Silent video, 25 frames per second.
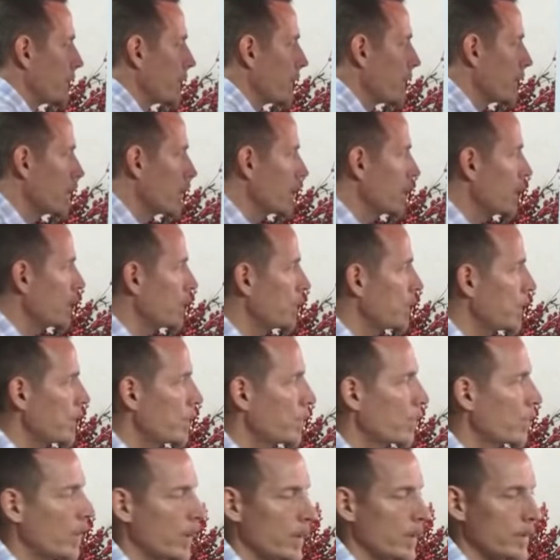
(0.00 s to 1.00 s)
and
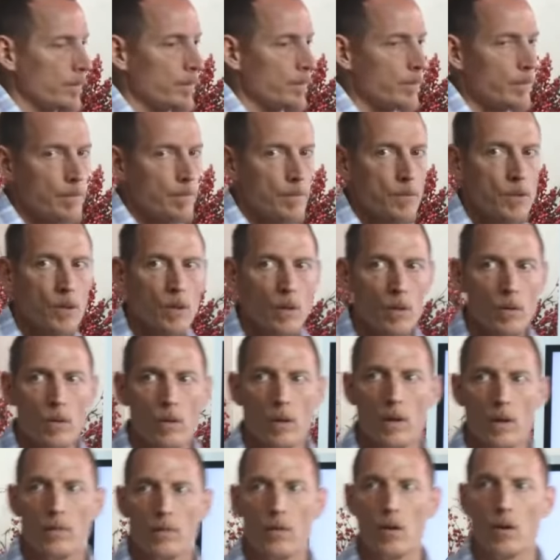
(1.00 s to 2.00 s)
B1. So
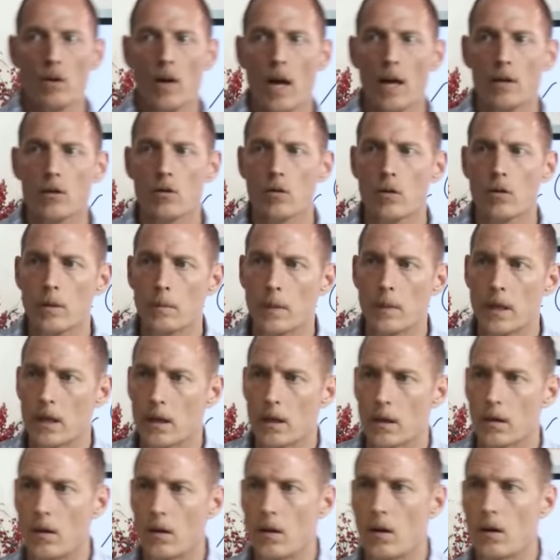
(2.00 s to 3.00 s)
if you're not dreaming at
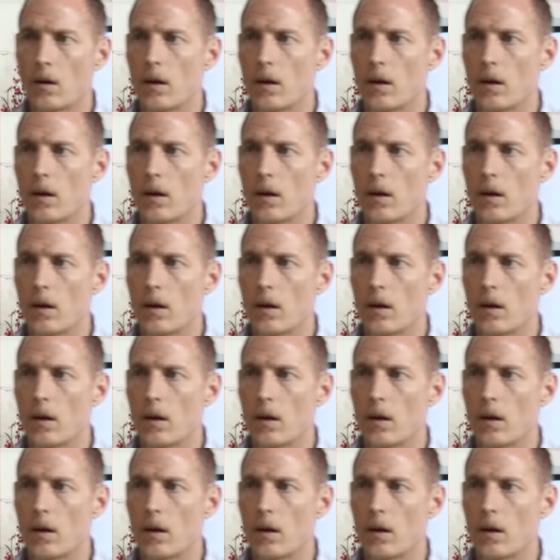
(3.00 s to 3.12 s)
all, you